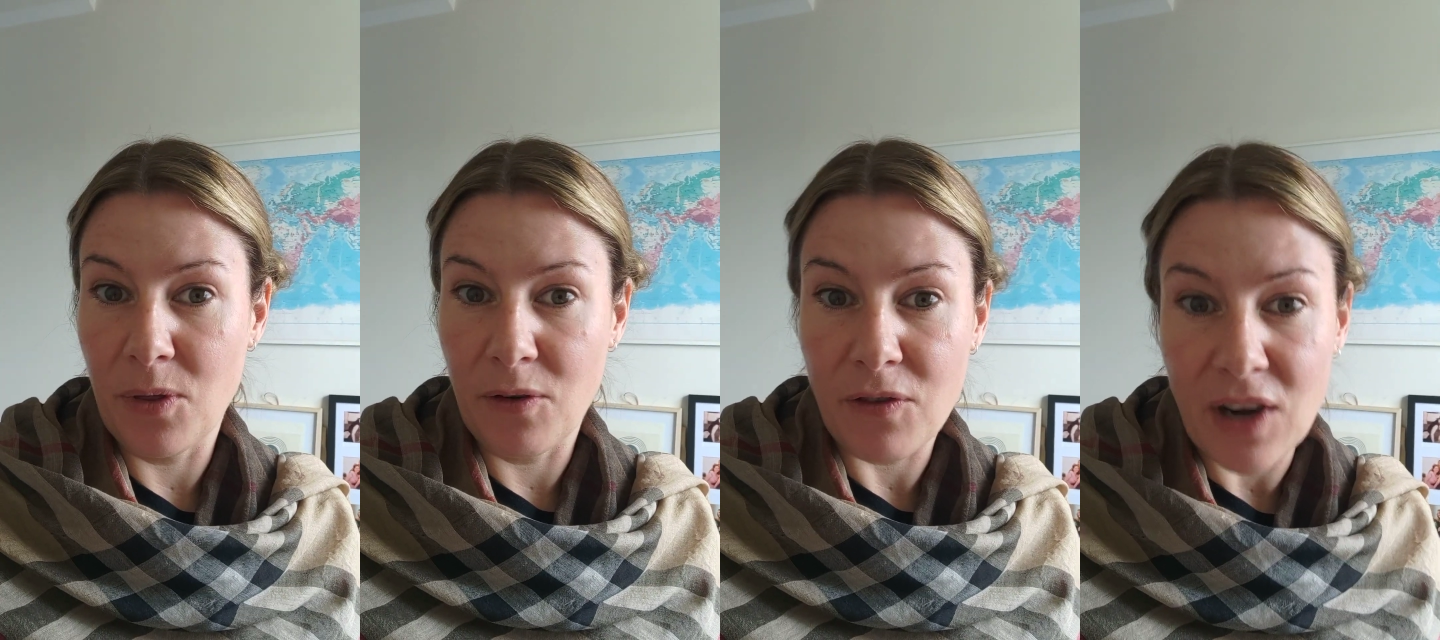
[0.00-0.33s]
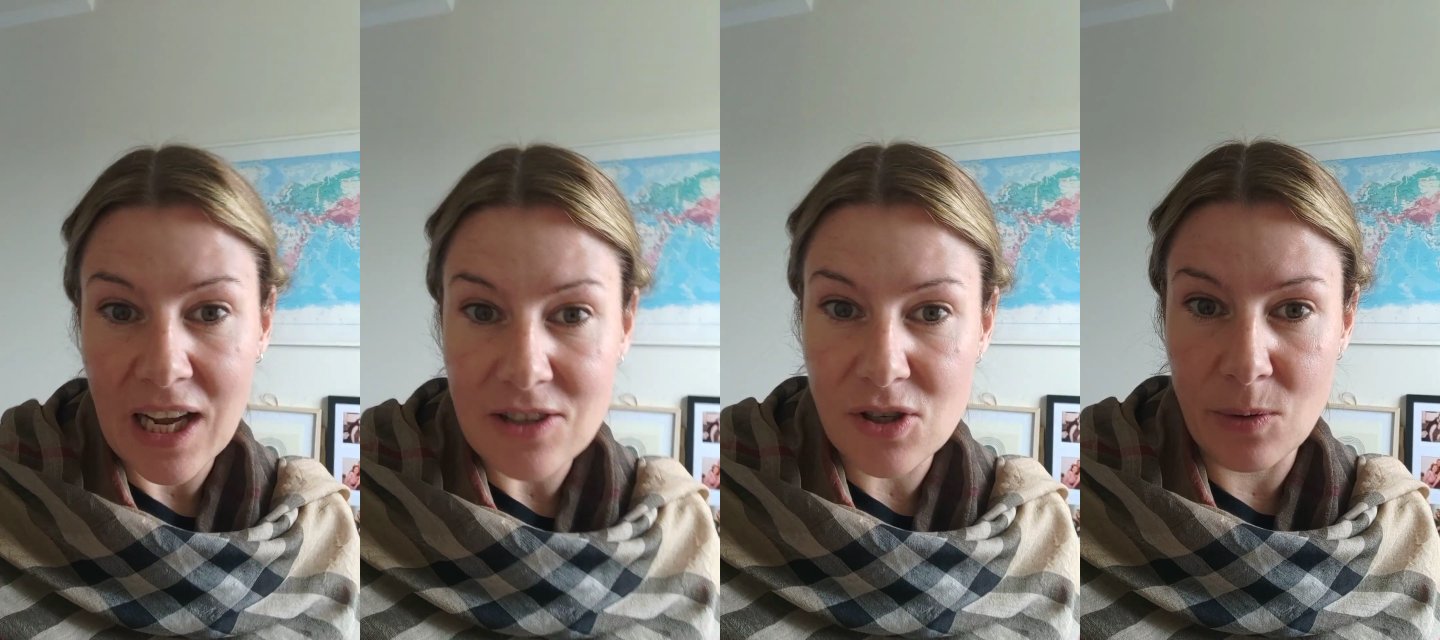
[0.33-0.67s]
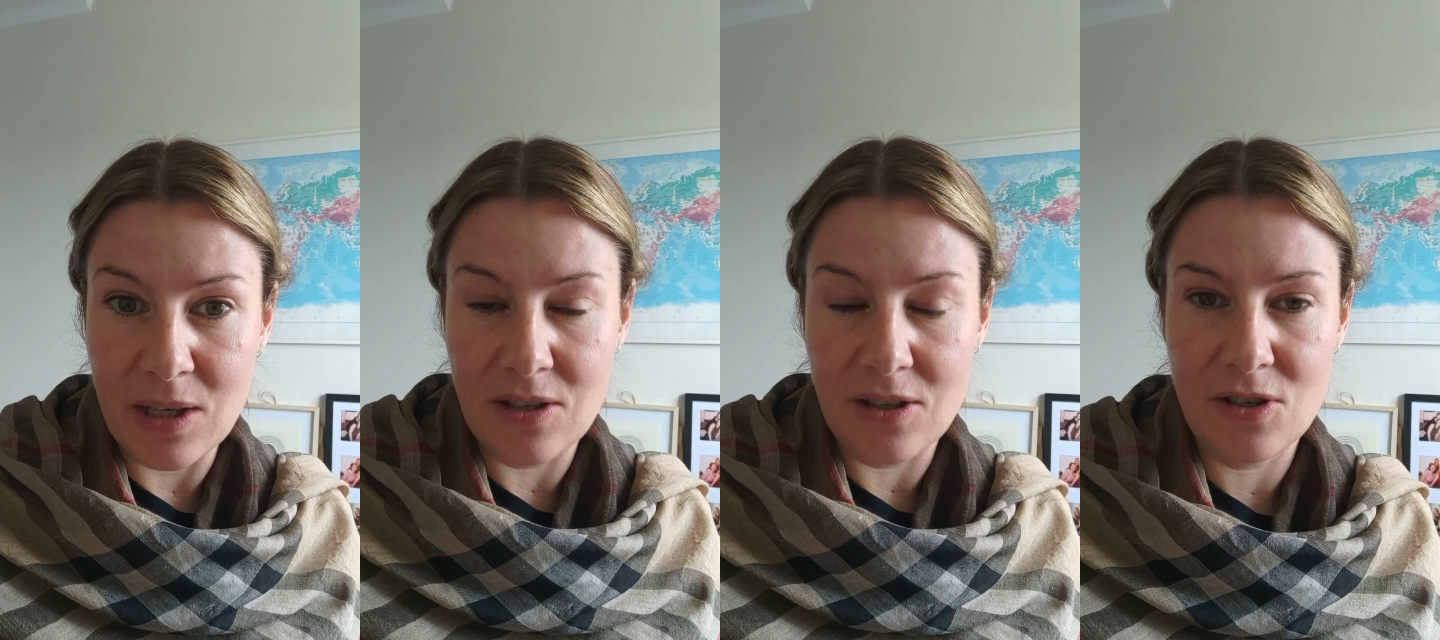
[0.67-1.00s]
the financial
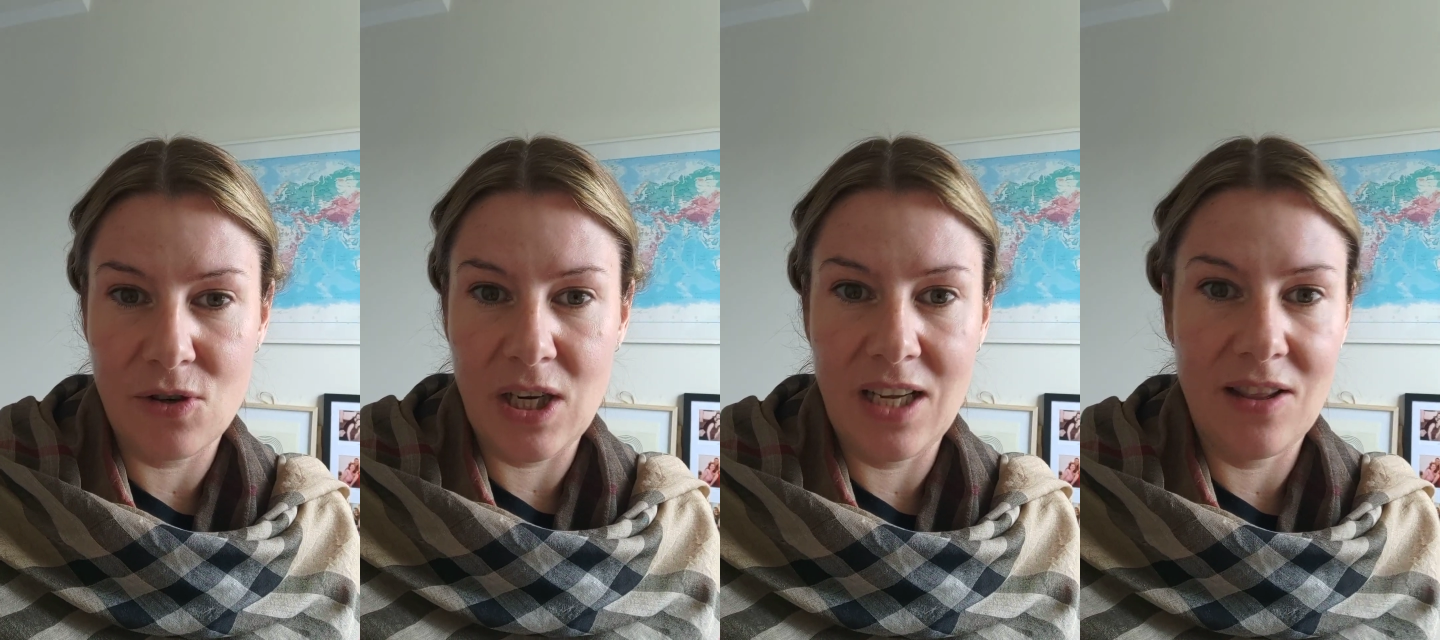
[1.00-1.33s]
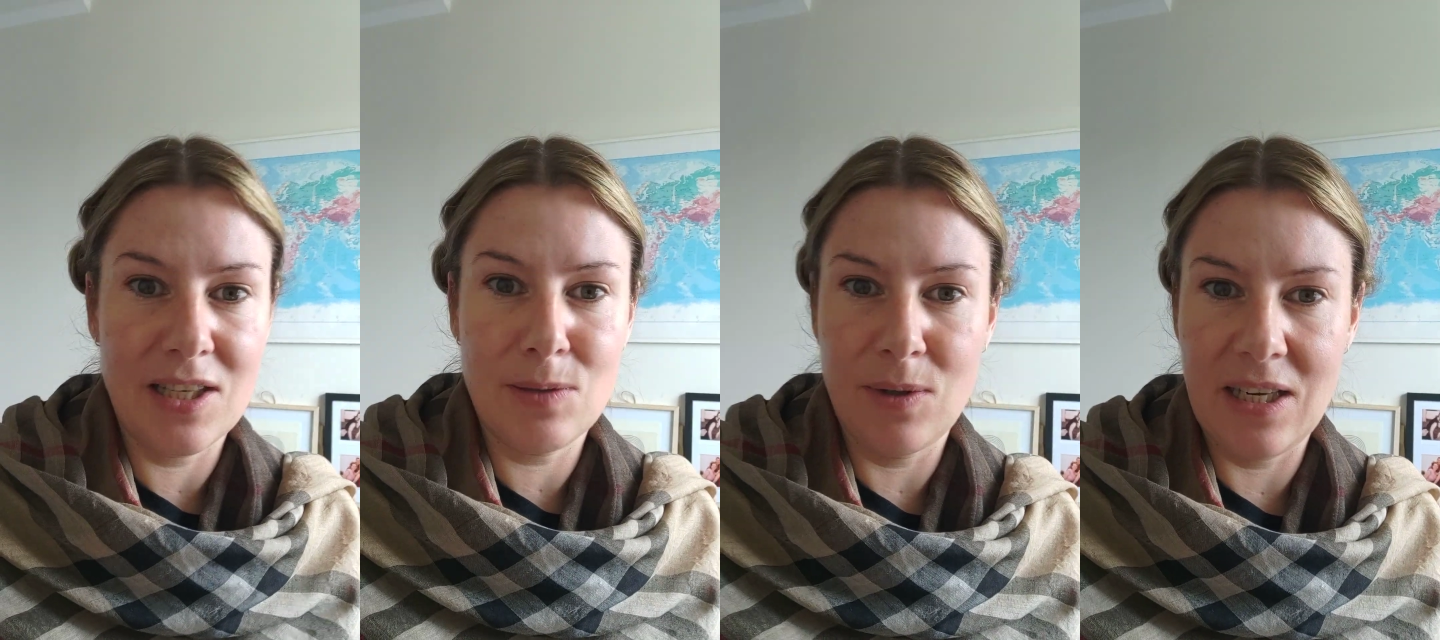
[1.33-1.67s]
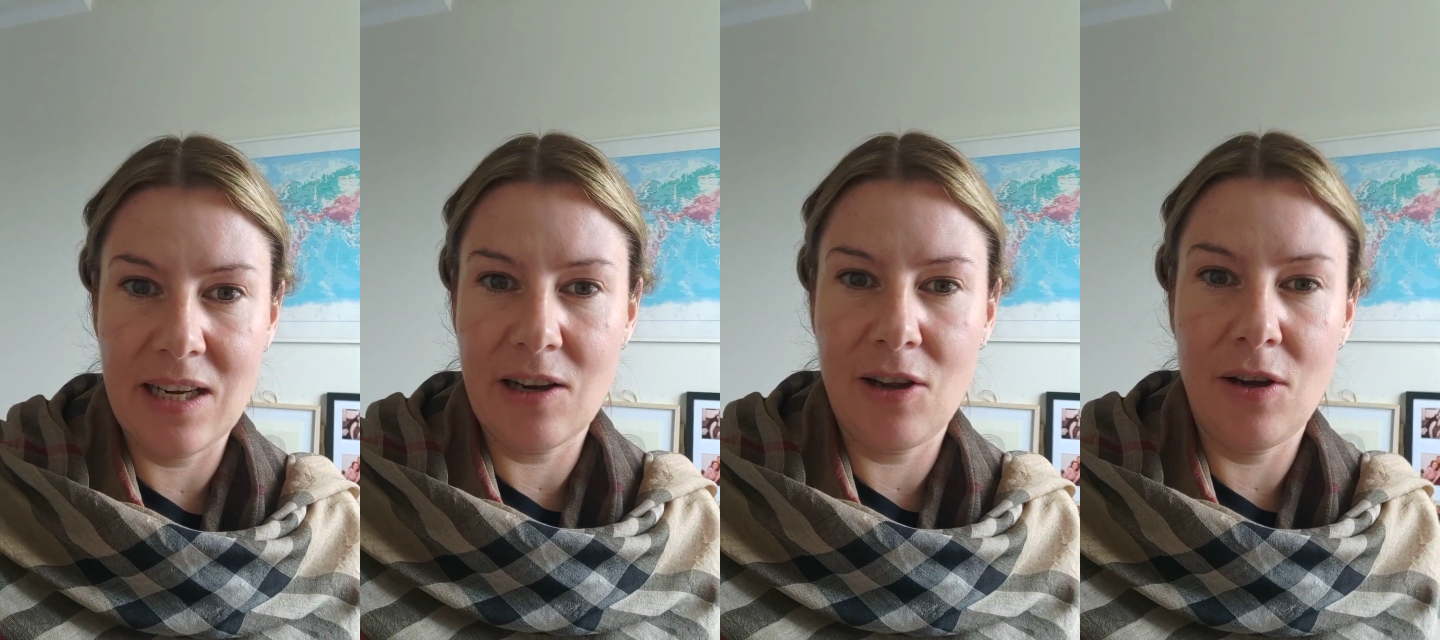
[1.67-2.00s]
industry, this would
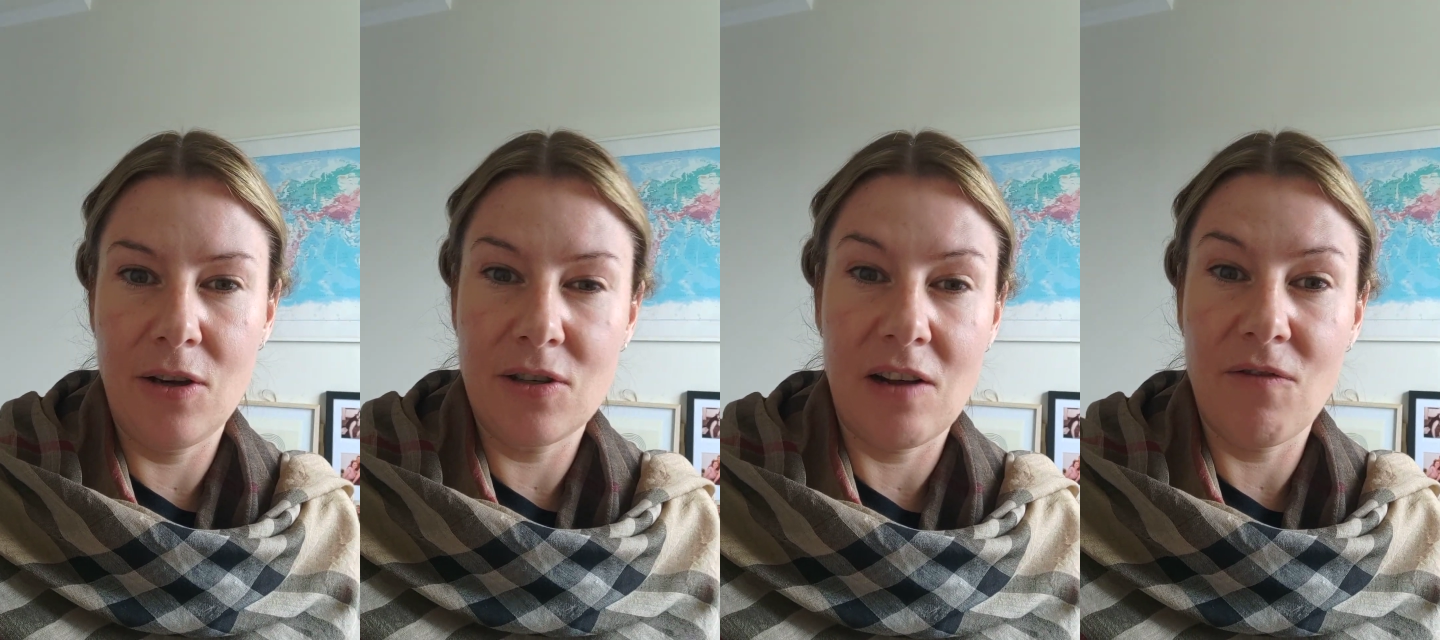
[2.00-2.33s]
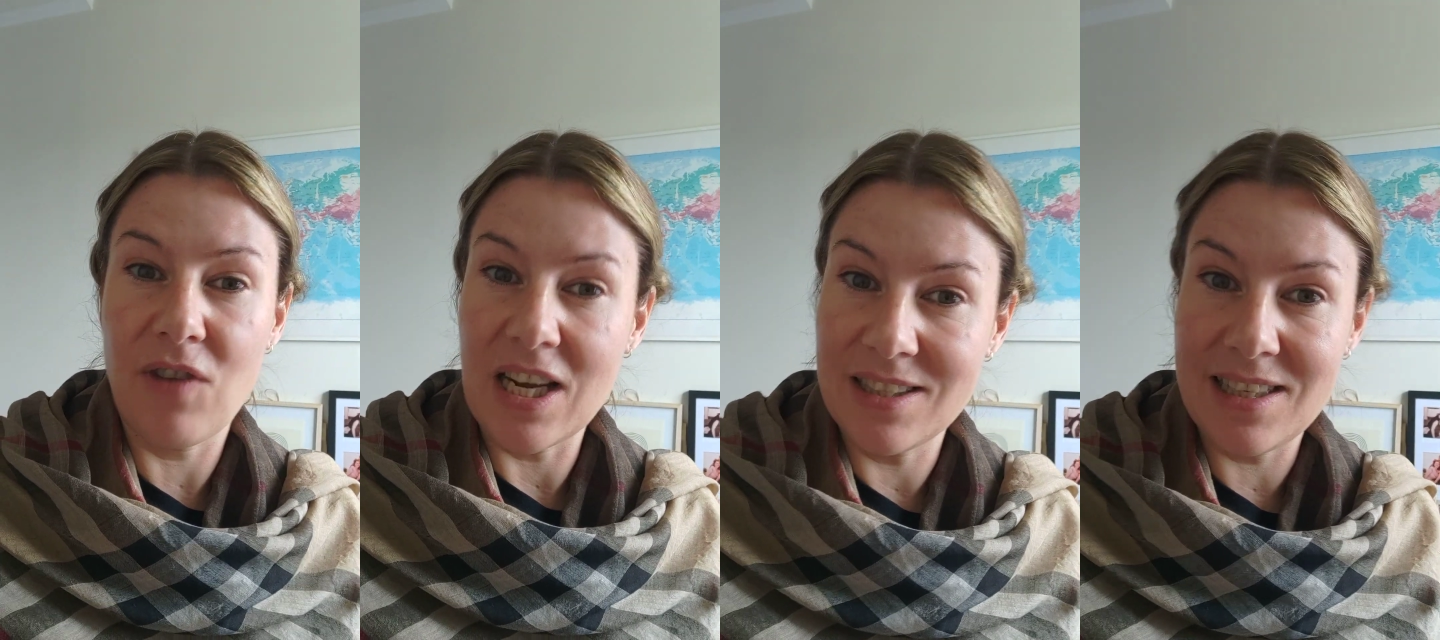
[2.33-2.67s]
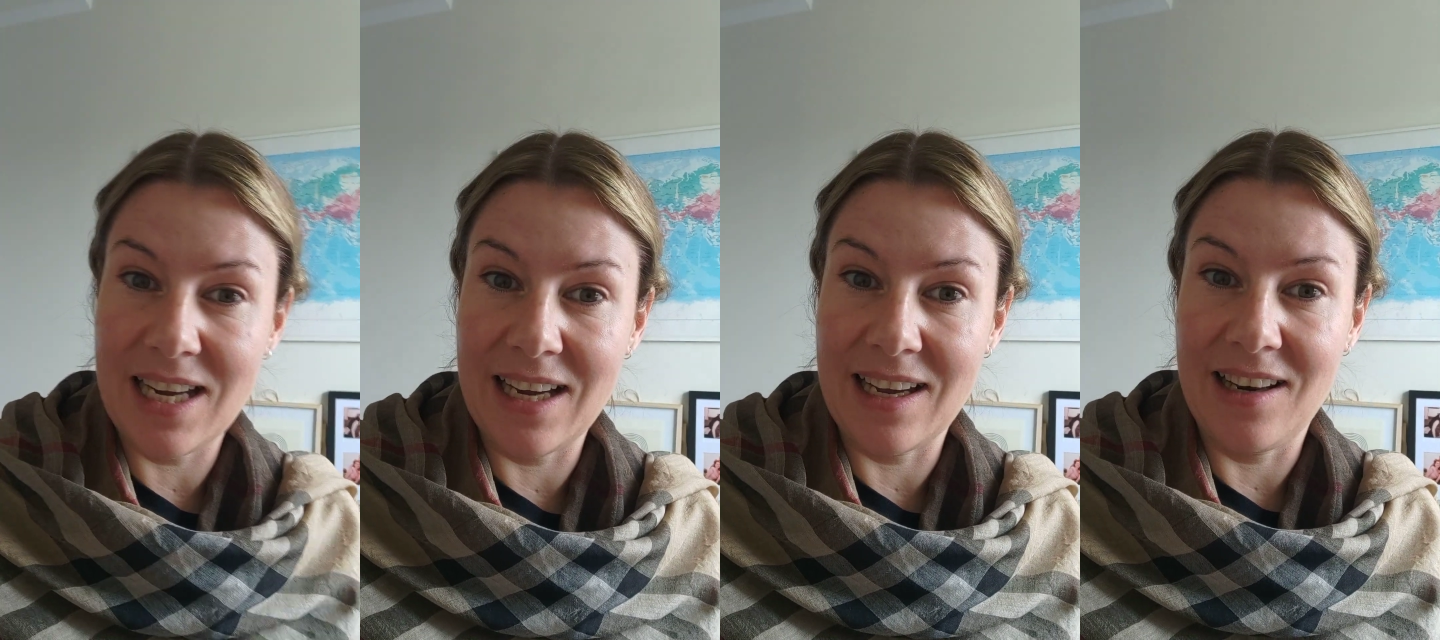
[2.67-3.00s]
include investing